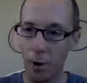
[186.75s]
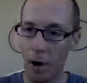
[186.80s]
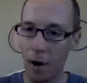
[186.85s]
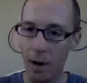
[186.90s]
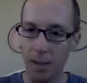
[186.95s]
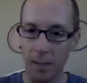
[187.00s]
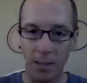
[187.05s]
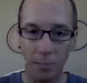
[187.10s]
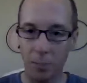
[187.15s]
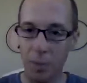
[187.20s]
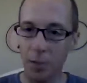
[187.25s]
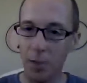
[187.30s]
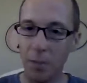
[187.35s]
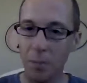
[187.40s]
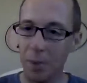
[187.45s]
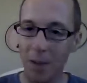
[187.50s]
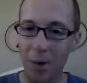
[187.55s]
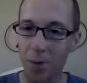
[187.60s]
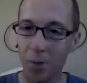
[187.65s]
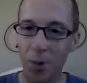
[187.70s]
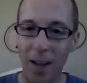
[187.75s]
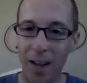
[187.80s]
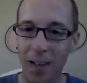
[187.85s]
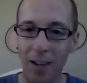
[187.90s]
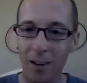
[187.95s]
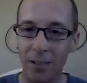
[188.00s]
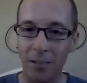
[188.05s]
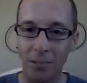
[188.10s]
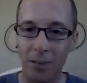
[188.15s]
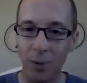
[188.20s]
boss, I'm going to be away
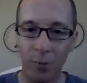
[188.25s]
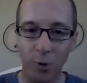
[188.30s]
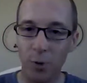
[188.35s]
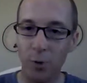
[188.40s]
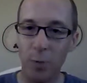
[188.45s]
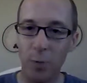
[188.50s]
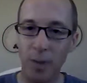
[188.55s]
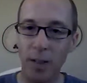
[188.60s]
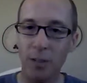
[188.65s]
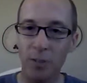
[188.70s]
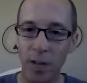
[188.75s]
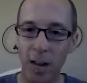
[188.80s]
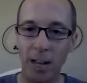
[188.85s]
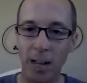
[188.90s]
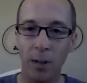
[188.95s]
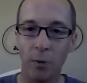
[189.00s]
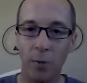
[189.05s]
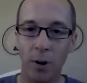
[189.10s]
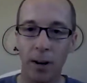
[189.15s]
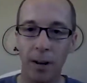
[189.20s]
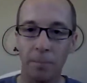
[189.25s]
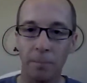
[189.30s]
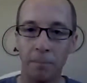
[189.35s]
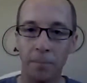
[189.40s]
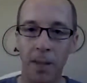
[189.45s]
in the first week of January.